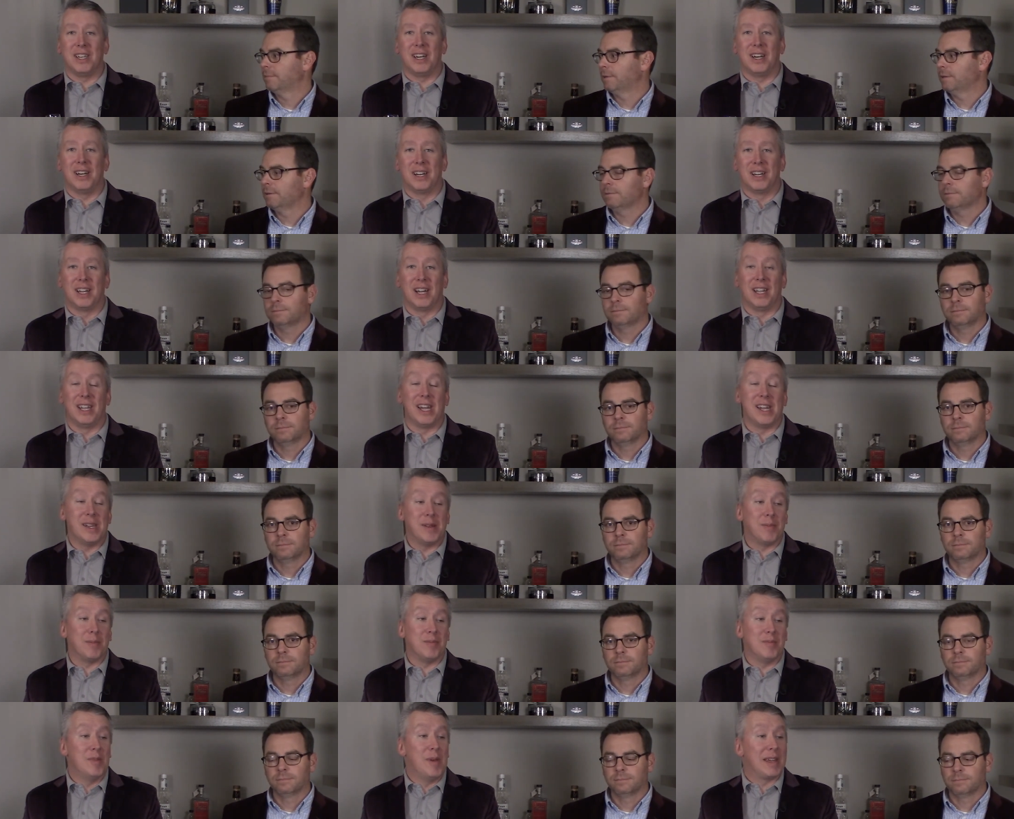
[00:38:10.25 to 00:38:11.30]
Speaker 1: Yeah,
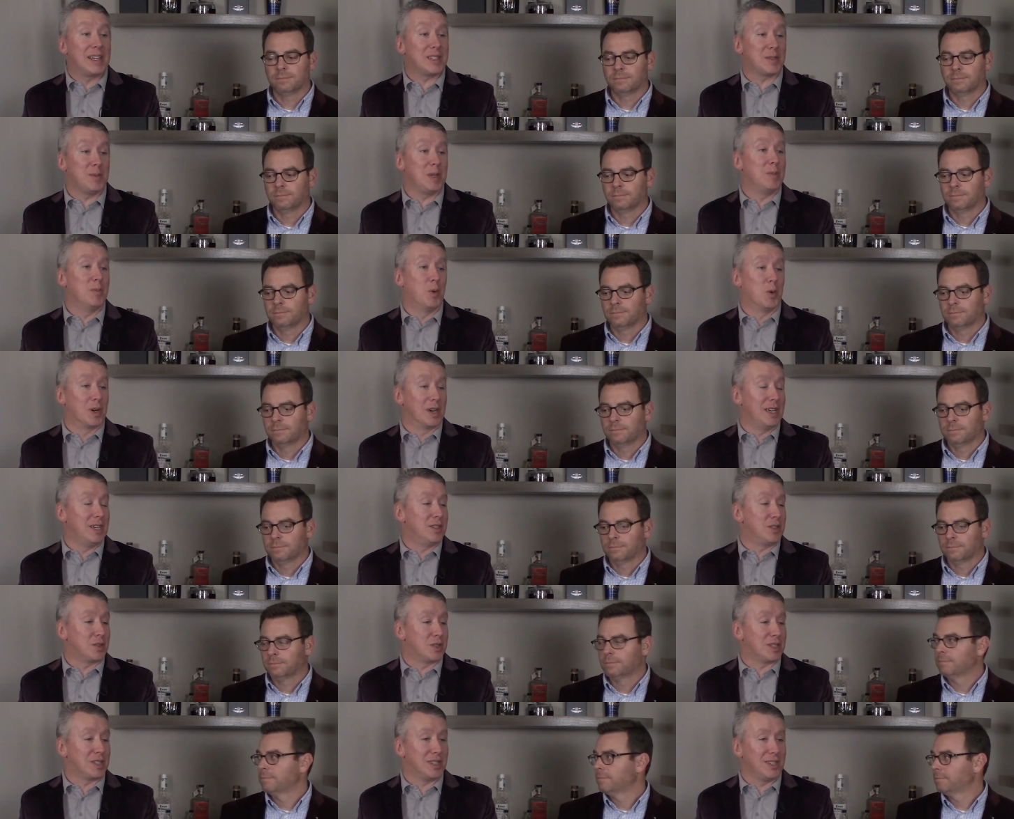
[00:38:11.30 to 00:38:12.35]
it makes me more
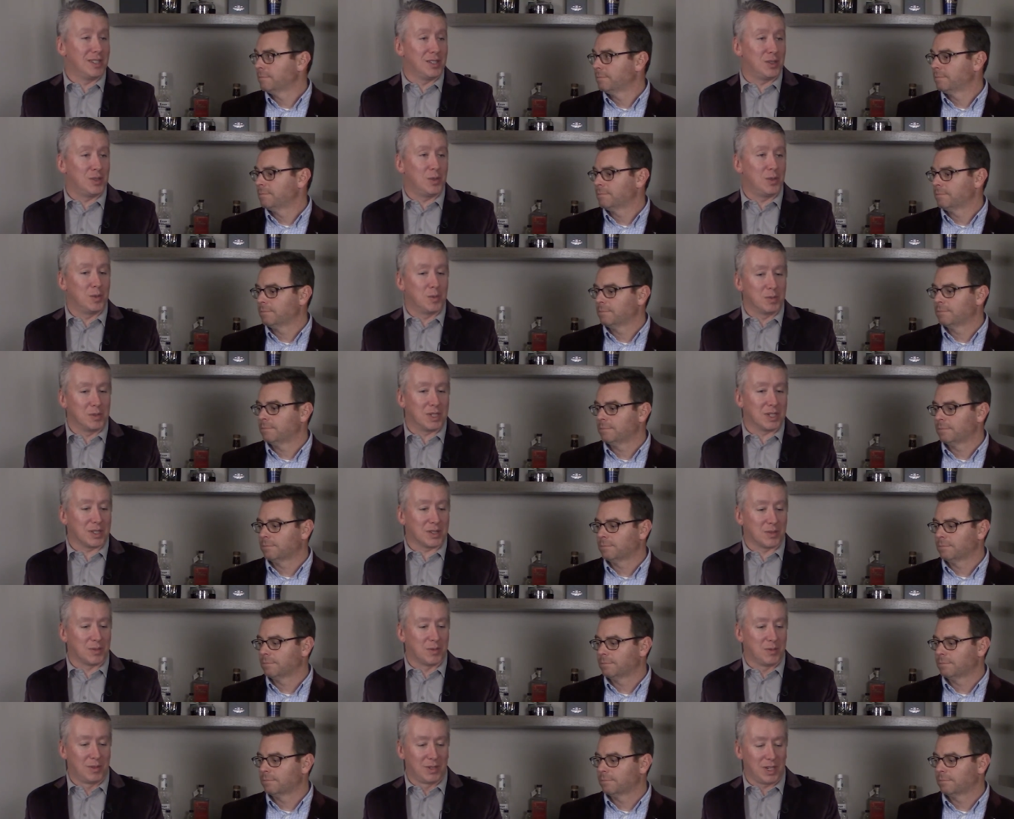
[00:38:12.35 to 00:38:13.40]
interested to
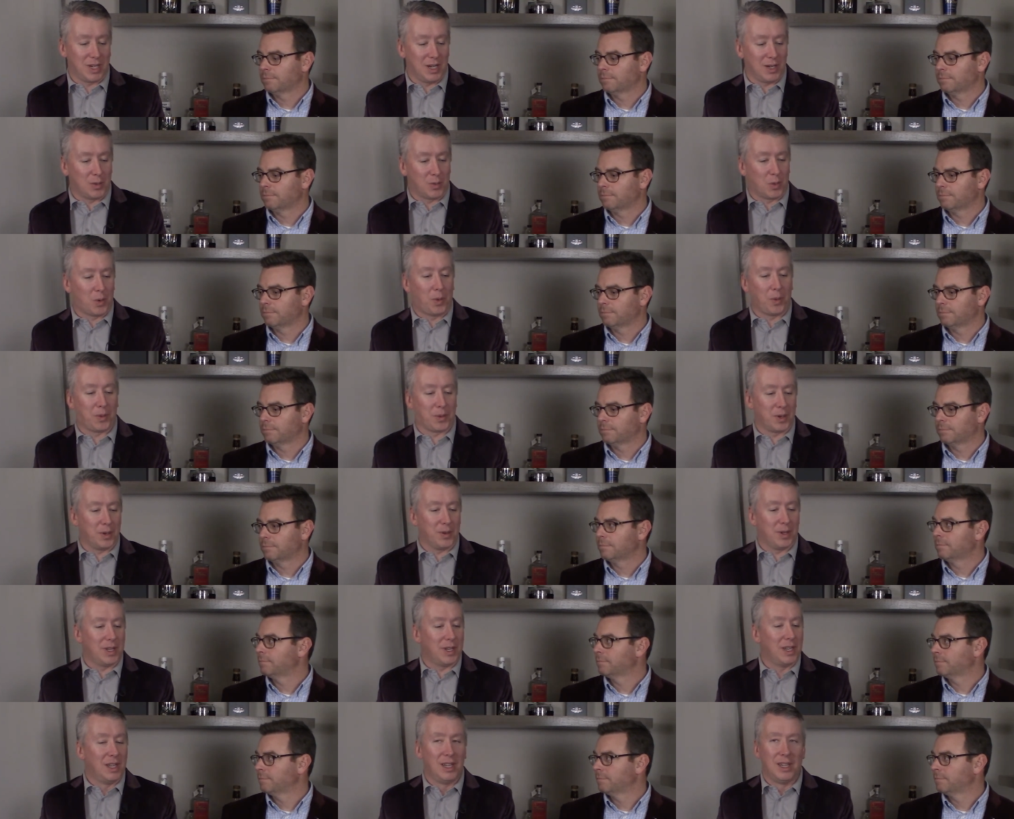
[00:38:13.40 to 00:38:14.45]
just kind of roll
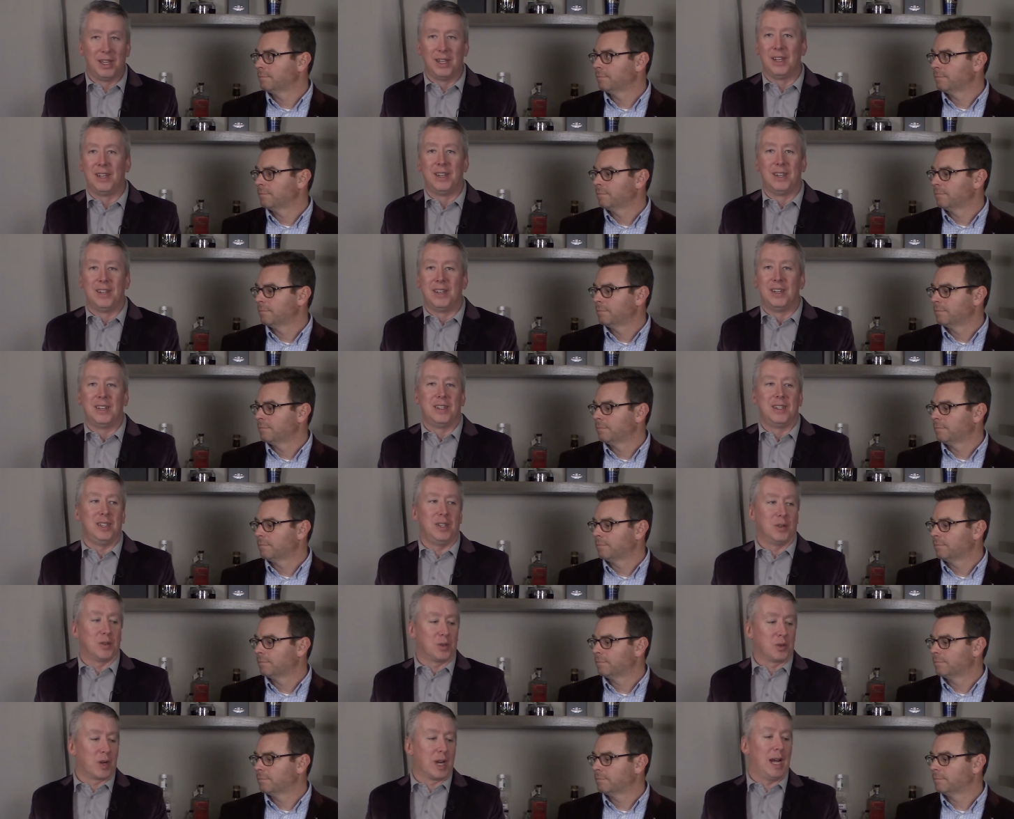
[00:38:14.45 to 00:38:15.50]
through and you
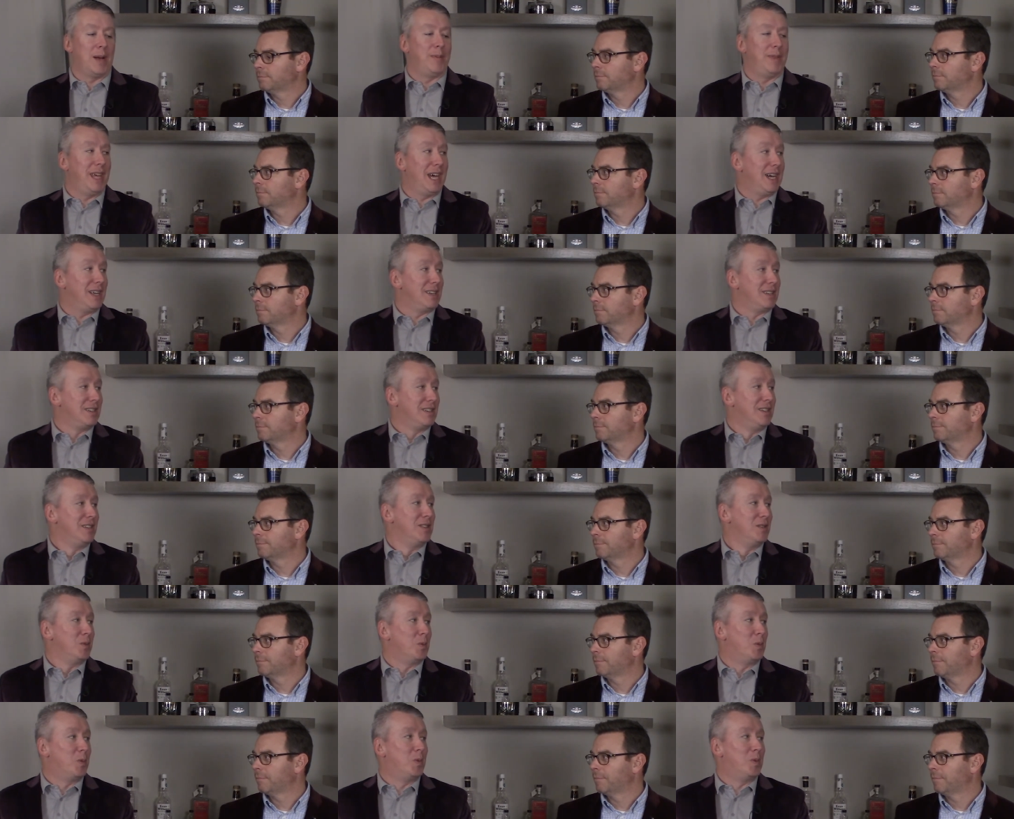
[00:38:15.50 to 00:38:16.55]
know grab that.
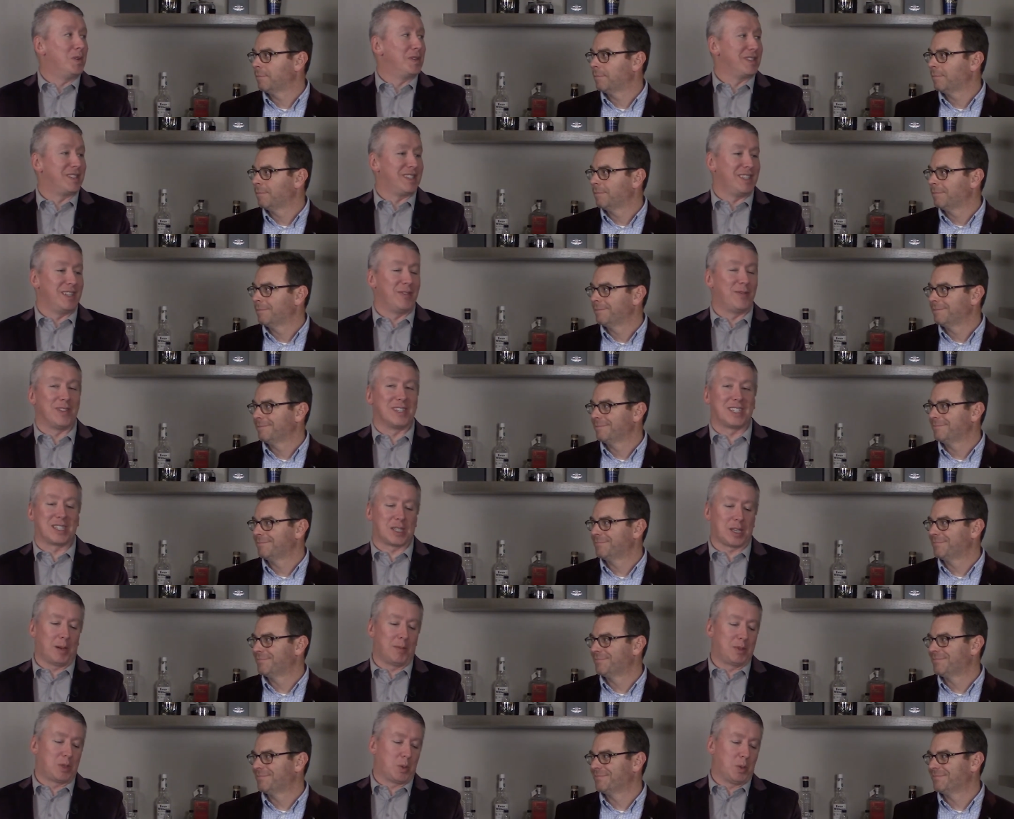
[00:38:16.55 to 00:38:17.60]
If it's
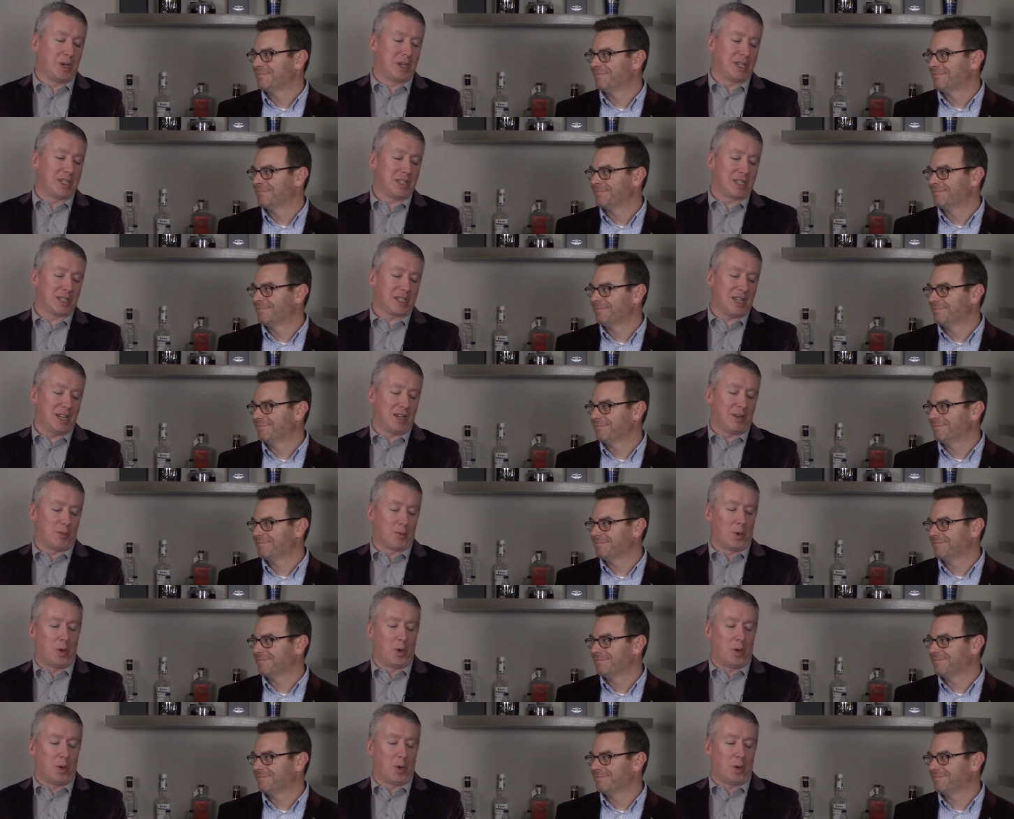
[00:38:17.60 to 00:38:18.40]
sub twenty, just kind of